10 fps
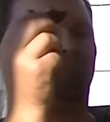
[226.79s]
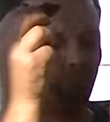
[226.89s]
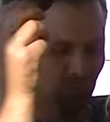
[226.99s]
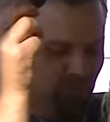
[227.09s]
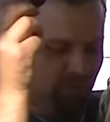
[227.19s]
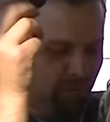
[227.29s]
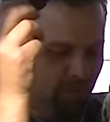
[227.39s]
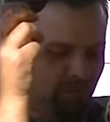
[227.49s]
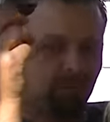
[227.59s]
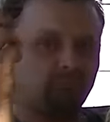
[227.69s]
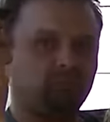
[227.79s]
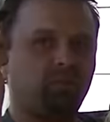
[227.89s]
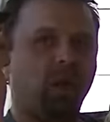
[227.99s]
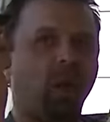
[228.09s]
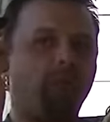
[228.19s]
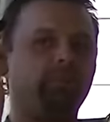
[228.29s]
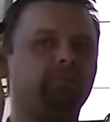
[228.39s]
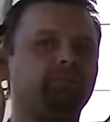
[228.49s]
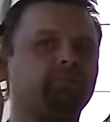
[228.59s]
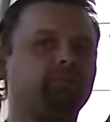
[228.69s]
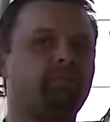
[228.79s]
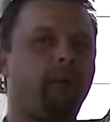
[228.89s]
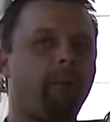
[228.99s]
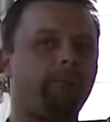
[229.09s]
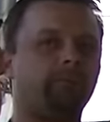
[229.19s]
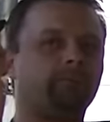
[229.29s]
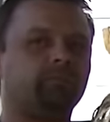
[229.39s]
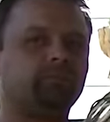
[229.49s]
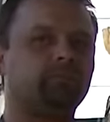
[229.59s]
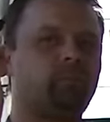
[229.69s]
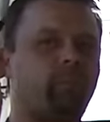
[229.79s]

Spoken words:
Well, you can get them at the Griffin Takeout. They're actually vegan.